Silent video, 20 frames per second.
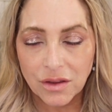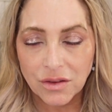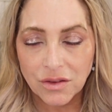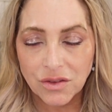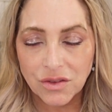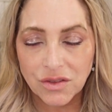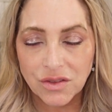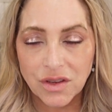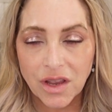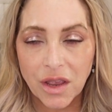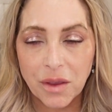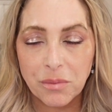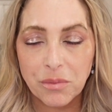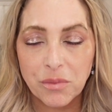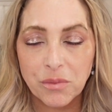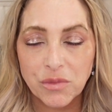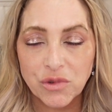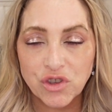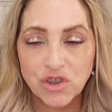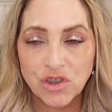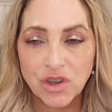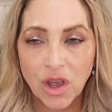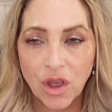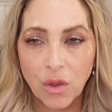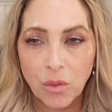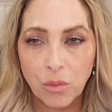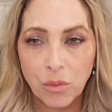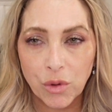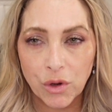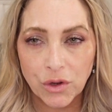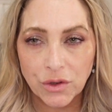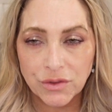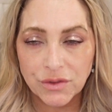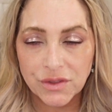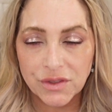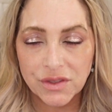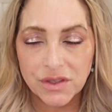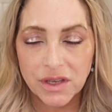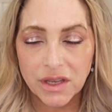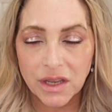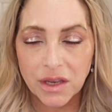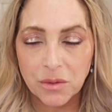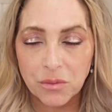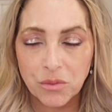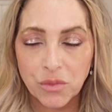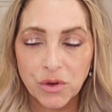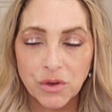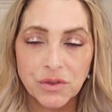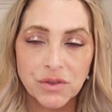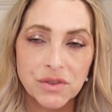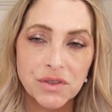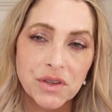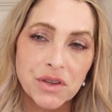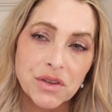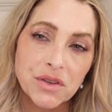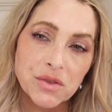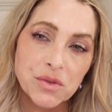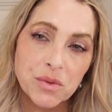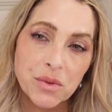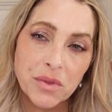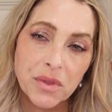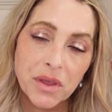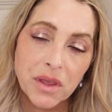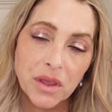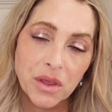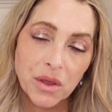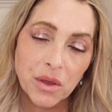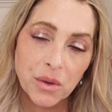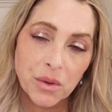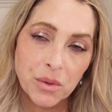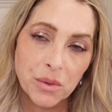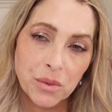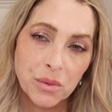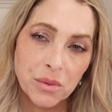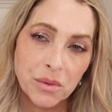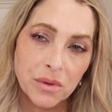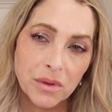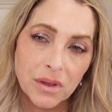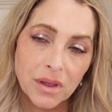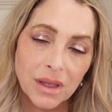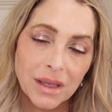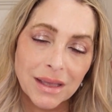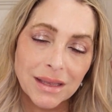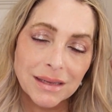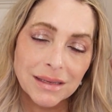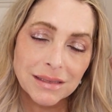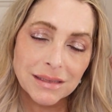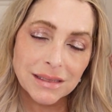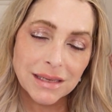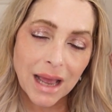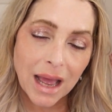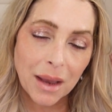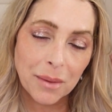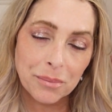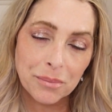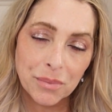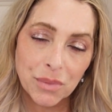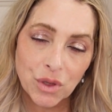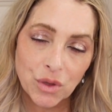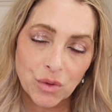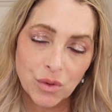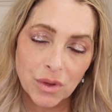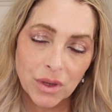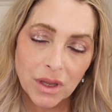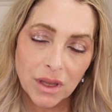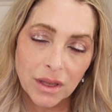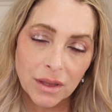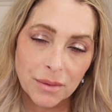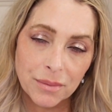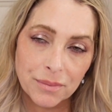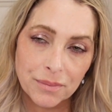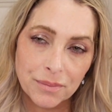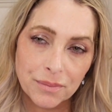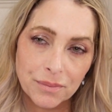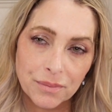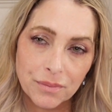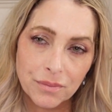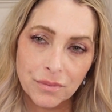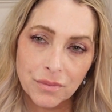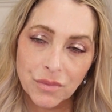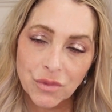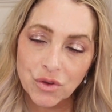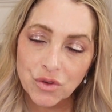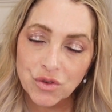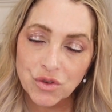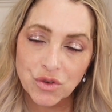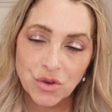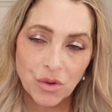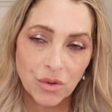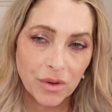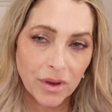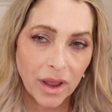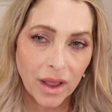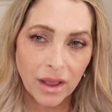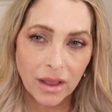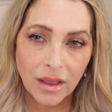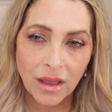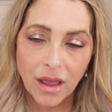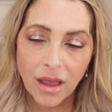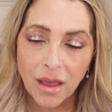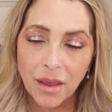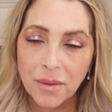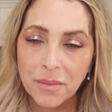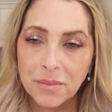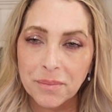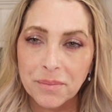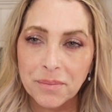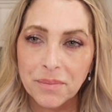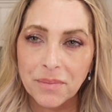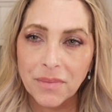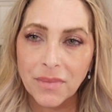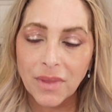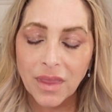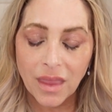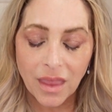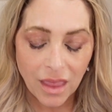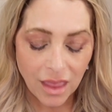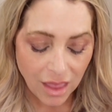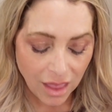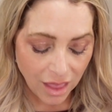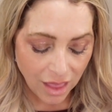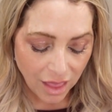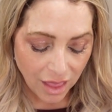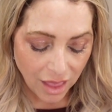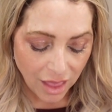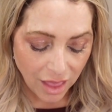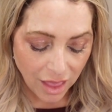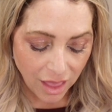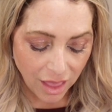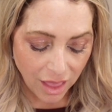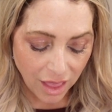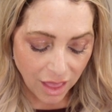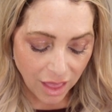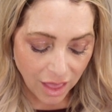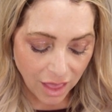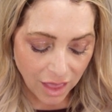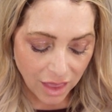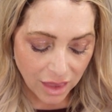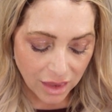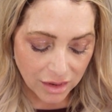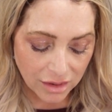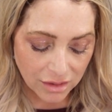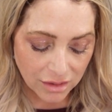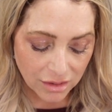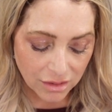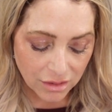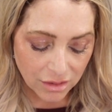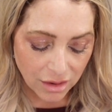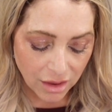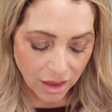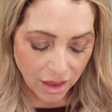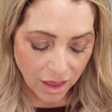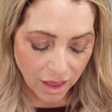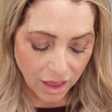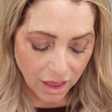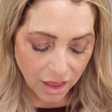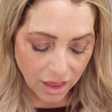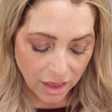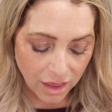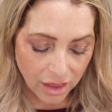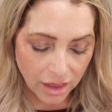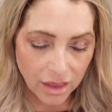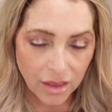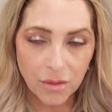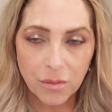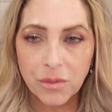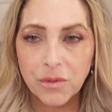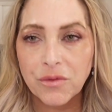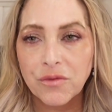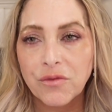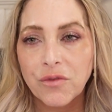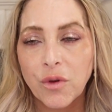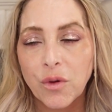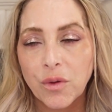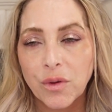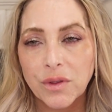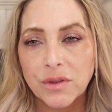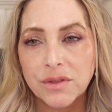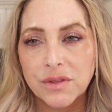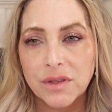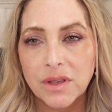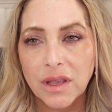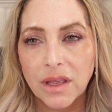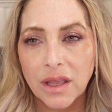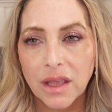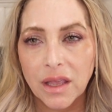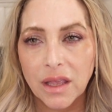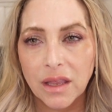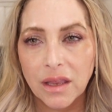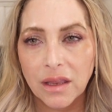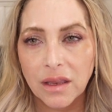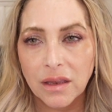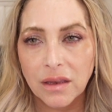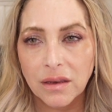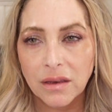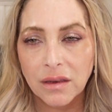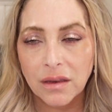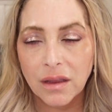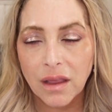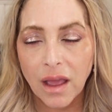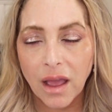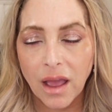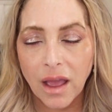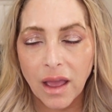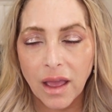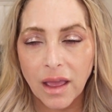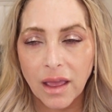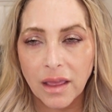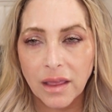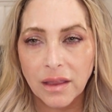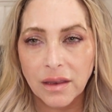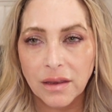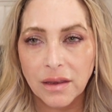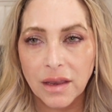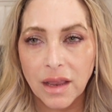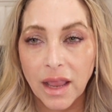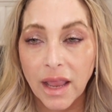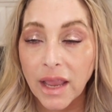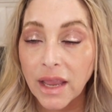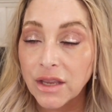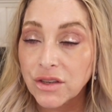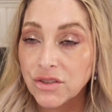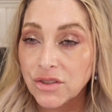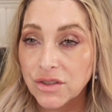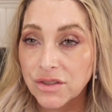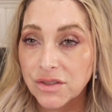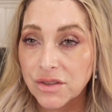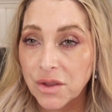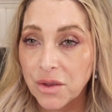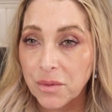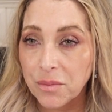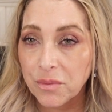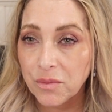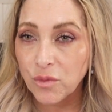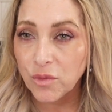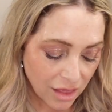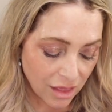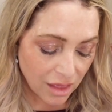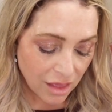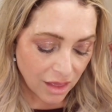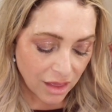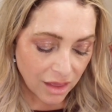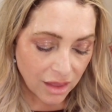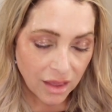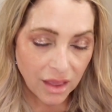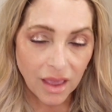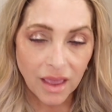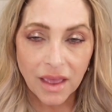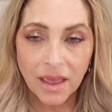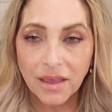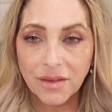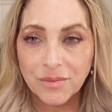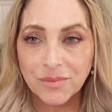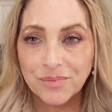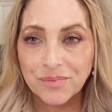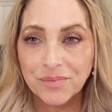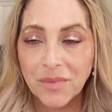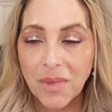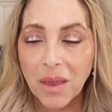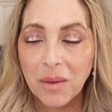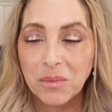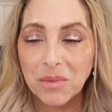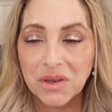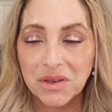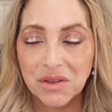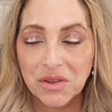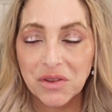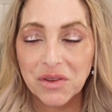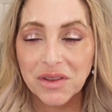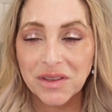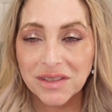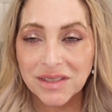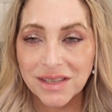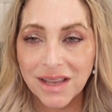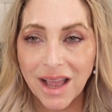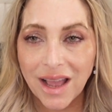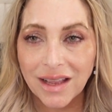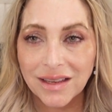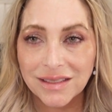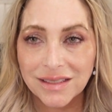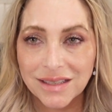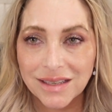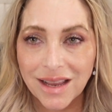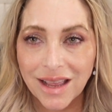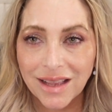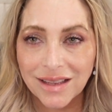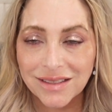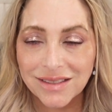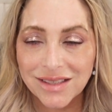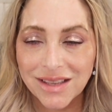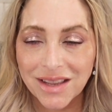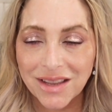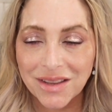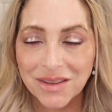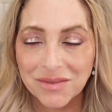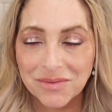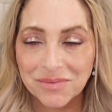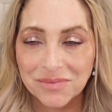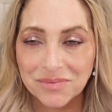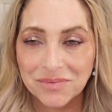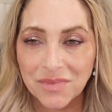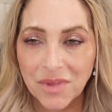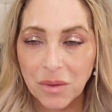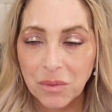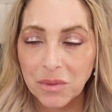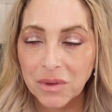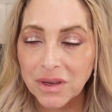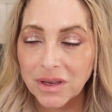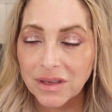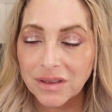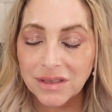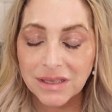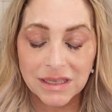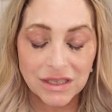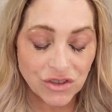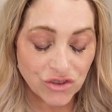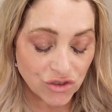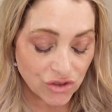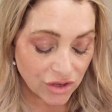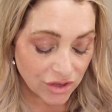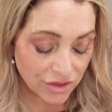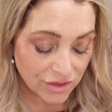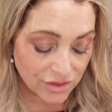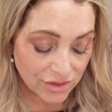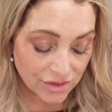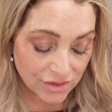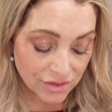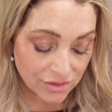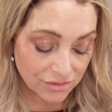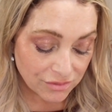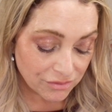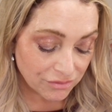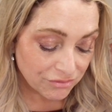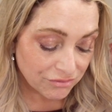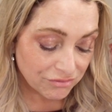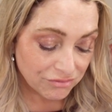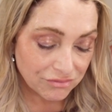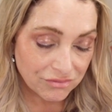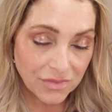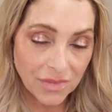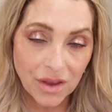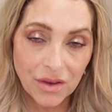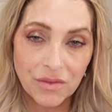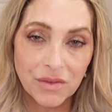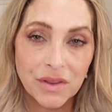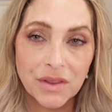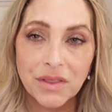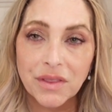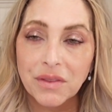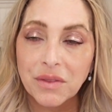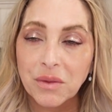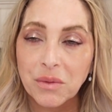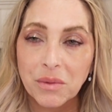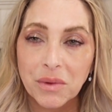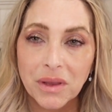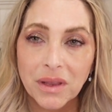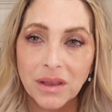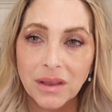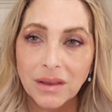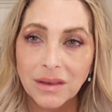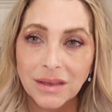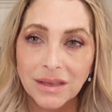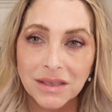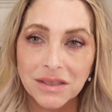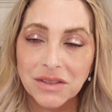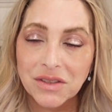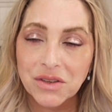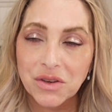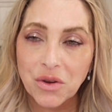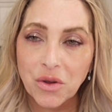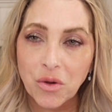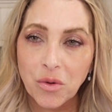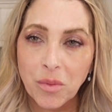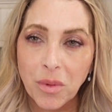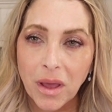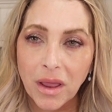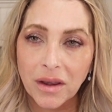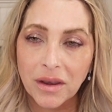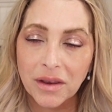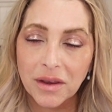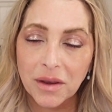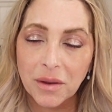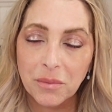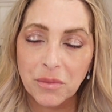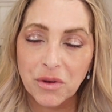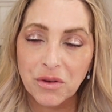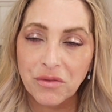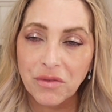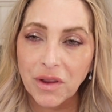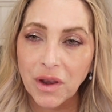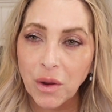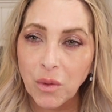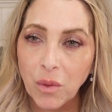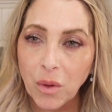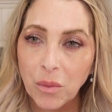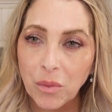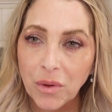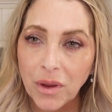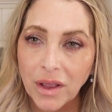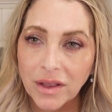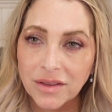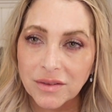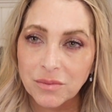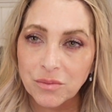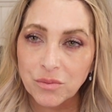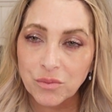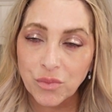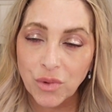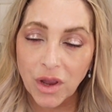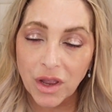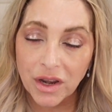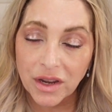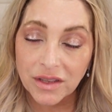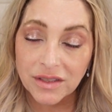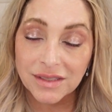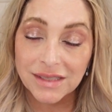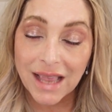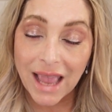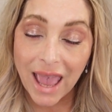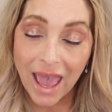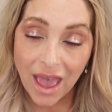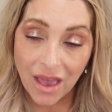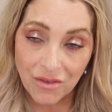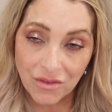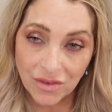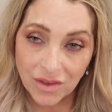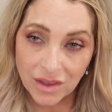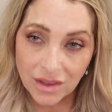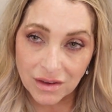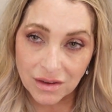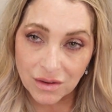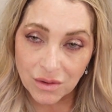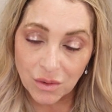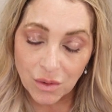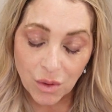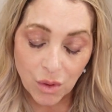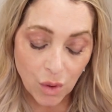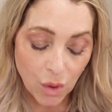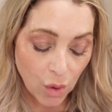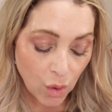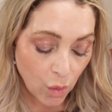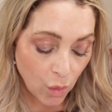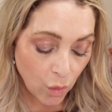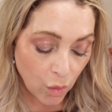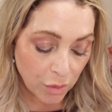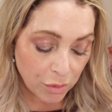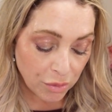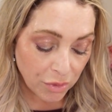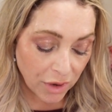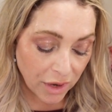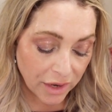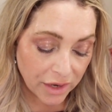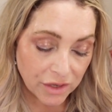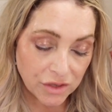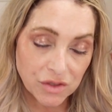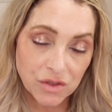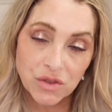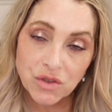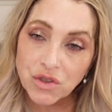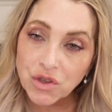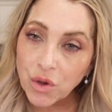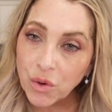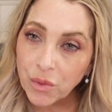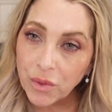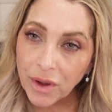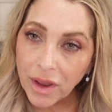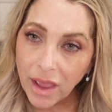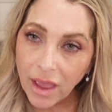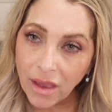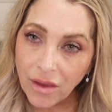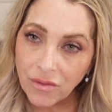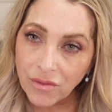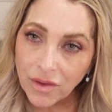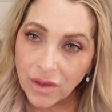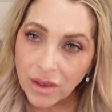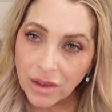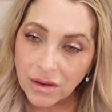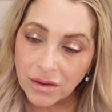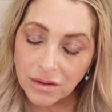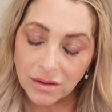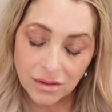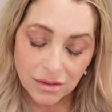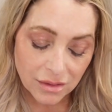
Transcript: Just type Michelle Burnstein. Burnstein is with a U. Dot beauty there's no dot com. And I have been focusing in on ageism. Yeah, I'm going to look into octinoxate. I'm going to teach us everything that we need to know about it. I'm going to find out what pro- products have it, what products don't have it.